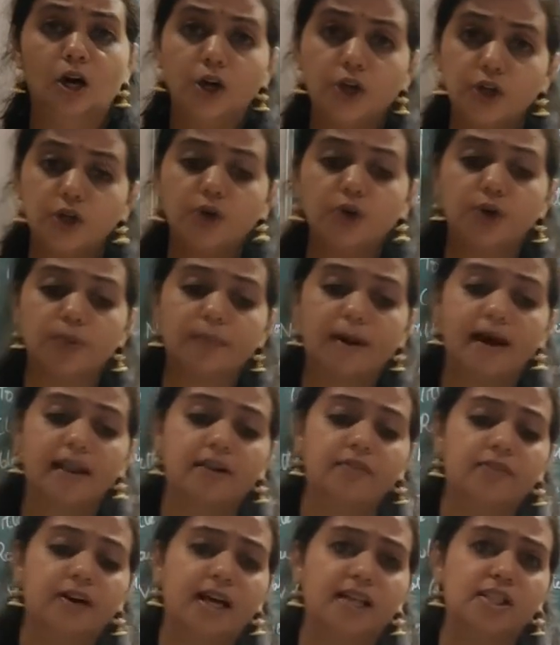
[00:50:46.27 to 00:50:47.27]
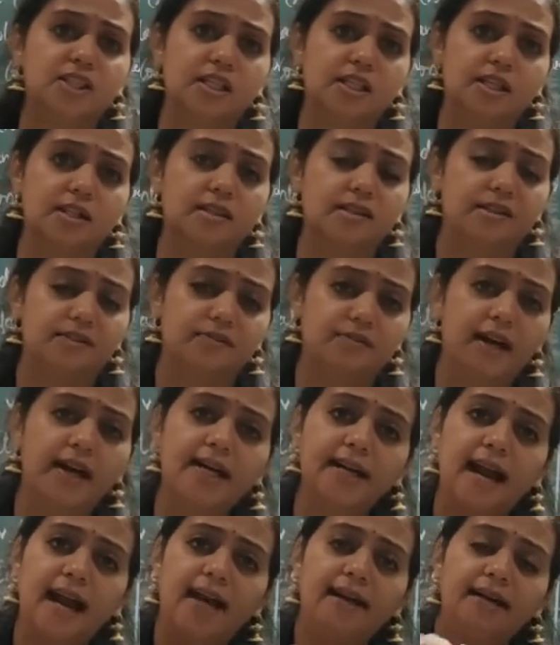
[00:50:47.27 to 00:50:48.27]
due to manufacturing
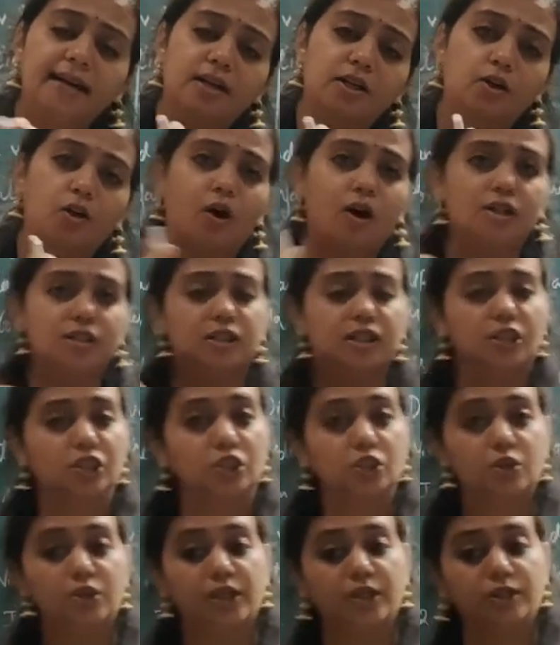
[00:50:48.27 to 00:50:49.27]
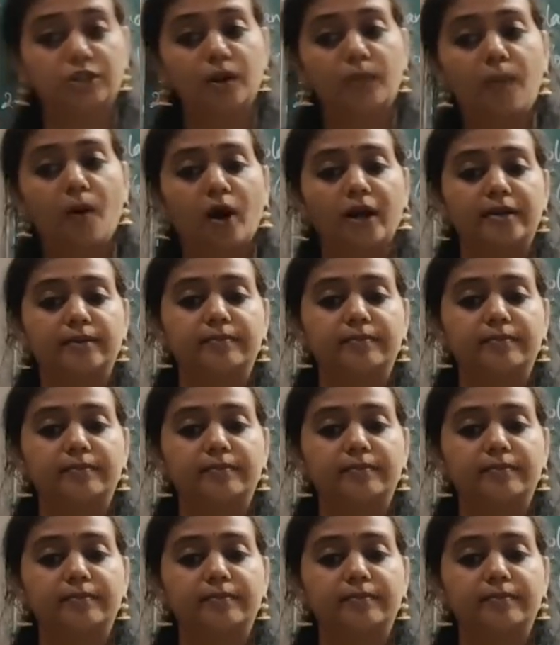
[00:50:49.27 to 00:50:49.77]
defect and it caused injury to the boy.